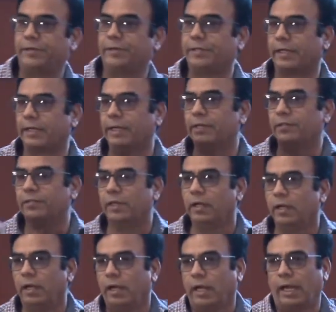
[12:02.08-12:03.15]
3 decades.
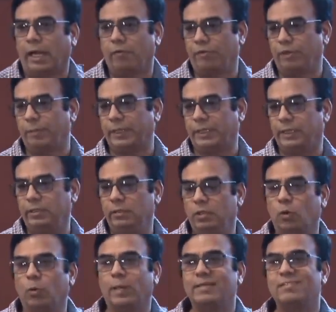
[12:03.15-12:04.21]
Everybody
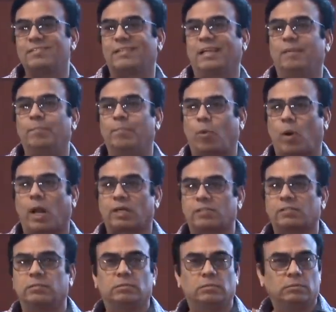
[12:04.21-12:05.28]
go and sell products.
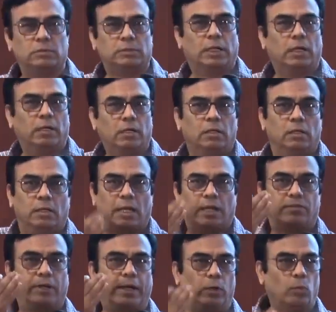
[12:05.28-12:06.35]

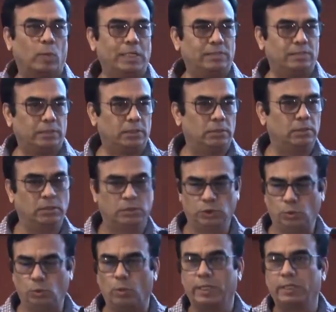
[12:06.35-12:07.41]
As an advisor,
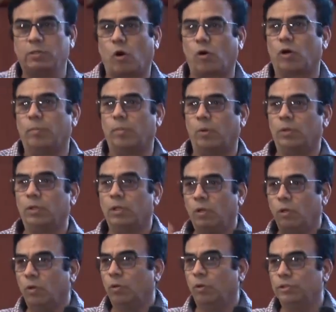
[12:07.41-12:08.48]
you go and talk about
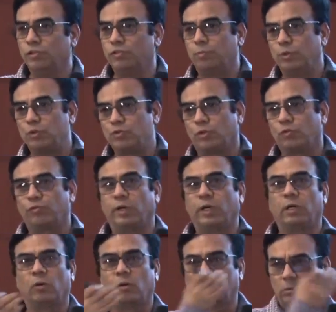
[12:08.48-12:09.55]
this mutual
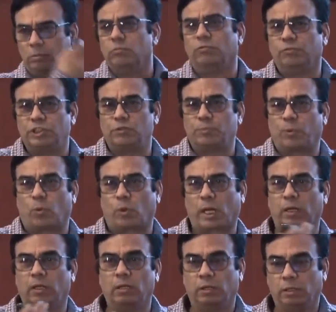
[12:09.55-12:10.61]
fund or with this
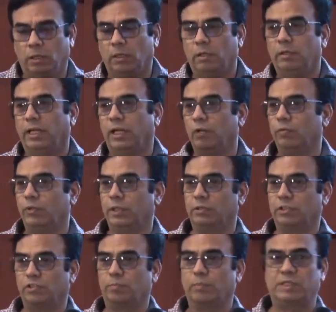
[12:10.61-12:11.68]
product delivered
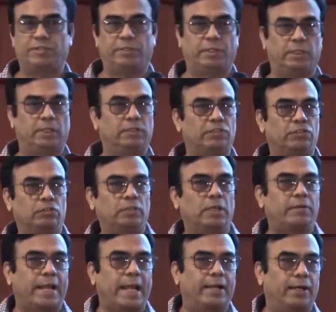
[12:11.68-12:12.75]
this much return. This is the
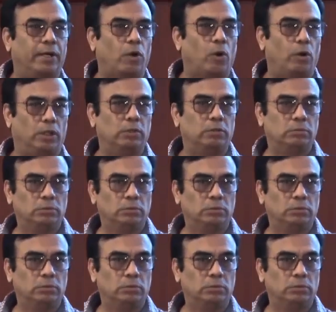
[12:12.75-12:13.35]
track record,